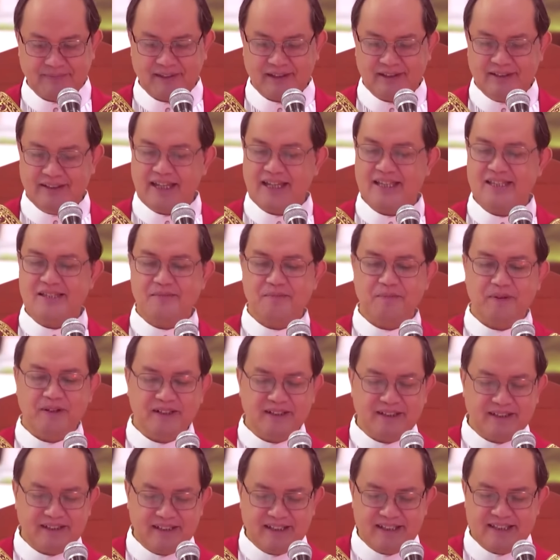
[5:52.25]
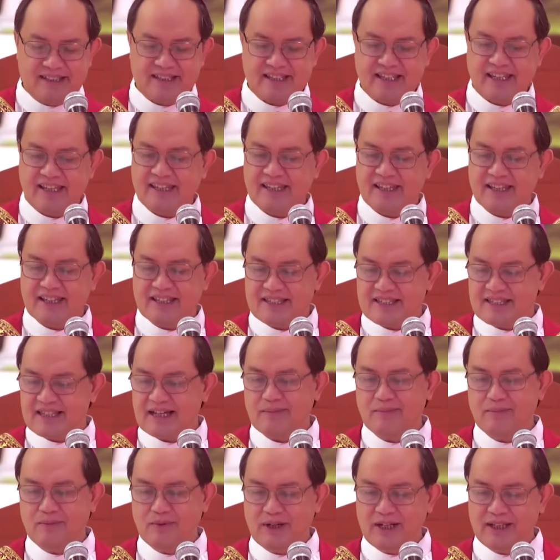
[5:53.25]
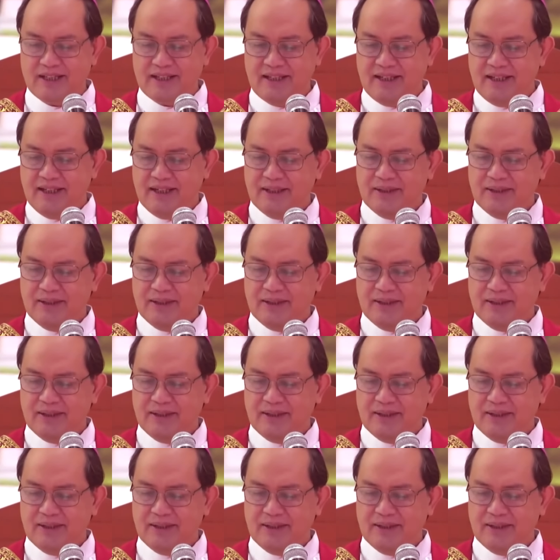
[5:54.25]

desperately seeking someone